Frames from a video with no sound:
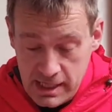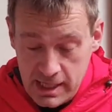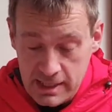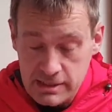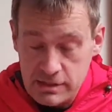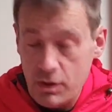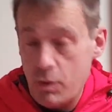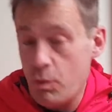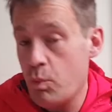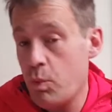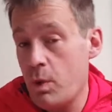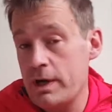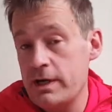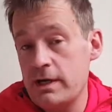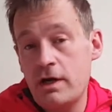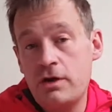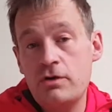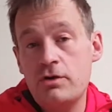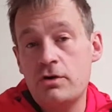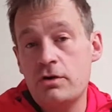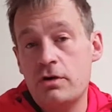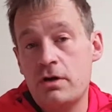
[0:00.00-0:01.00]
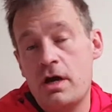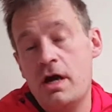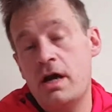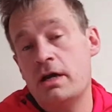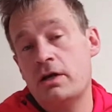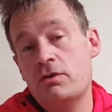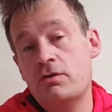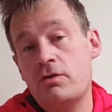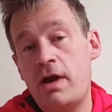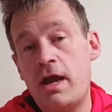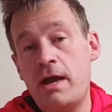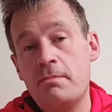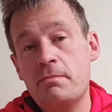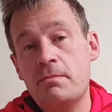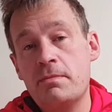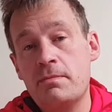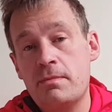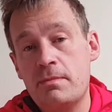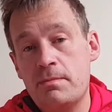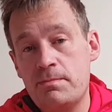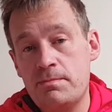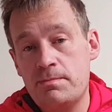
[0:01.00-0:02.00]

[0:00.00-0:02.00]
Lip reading: has 100 gram